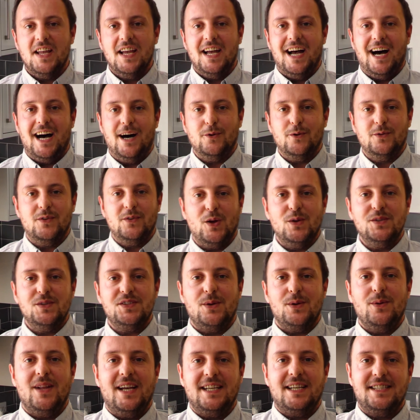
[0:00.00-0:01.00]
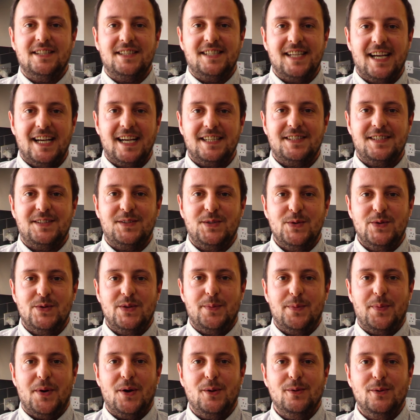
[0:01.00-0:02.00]
I would also like to thanks to
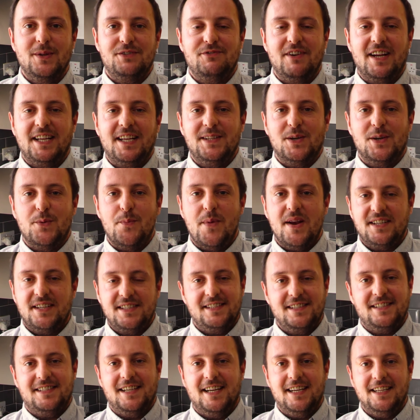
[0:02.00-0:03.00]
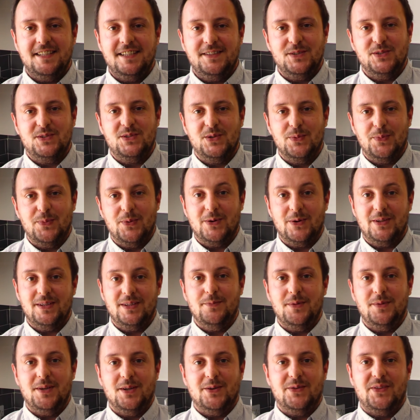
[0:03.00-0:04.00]
the Polish Radio Merseyside to
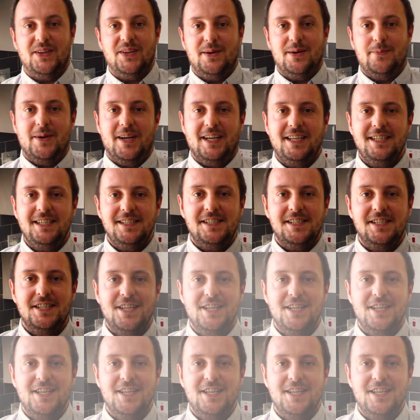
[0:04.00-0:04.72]
supporting me on their page.